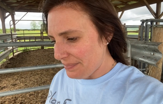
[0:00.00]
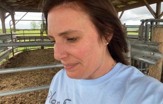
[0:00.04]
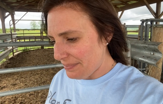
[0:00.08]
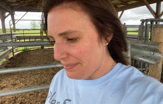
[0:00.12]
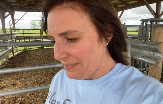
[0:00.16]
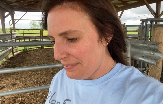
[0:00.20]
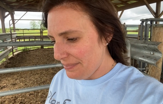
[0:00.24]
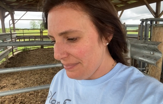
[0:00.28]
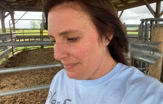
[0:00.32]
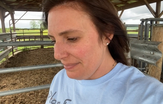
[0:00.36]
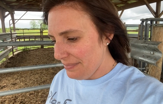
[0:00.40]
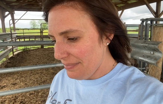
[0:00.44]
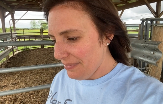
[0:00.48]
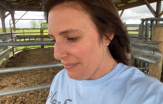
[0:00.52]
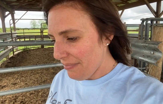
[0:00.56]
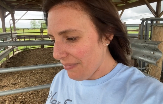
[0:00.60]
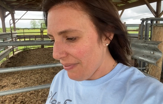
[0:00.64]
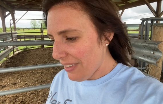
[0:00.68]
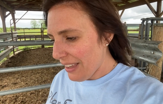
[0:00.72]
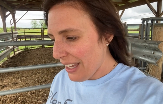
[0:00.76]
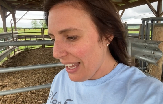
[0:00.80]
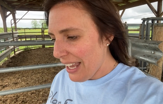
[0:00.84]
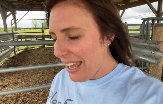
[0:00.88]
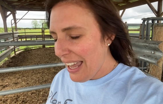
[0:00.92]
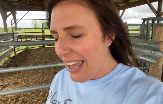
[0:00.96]

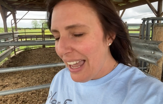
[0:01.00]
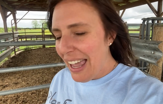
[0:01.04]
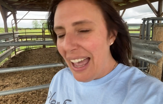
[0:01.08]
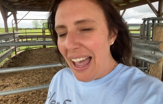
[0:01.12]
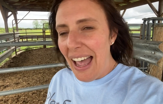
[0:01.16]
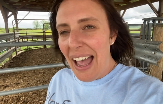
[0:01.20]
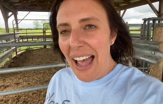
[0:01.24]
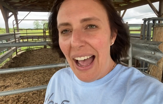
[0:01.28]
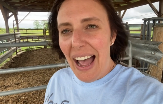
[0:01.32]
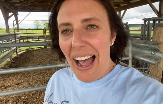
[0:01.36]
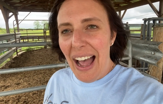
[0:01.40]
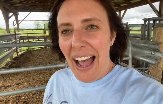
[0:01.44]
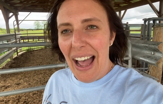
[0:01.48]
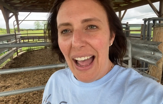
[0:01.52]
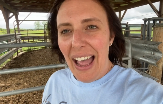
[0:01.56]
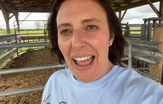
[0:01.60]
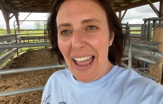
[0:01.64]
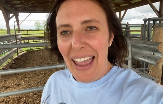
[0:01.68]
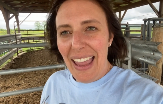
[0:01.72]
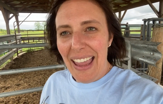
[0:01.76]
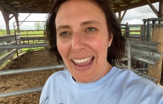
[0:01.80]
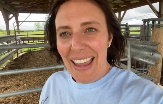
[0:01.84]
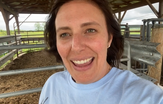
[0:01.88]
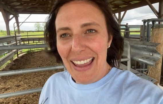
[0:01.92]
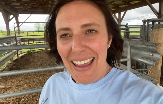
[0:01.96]

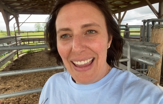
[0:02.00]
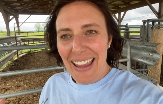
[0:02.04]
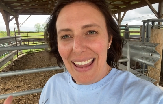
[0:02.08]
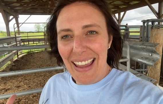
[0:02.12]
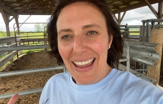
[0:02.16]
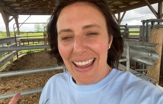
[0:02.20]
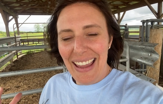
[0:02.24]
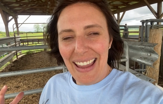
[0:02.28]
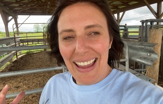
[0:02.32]
(no one is talking)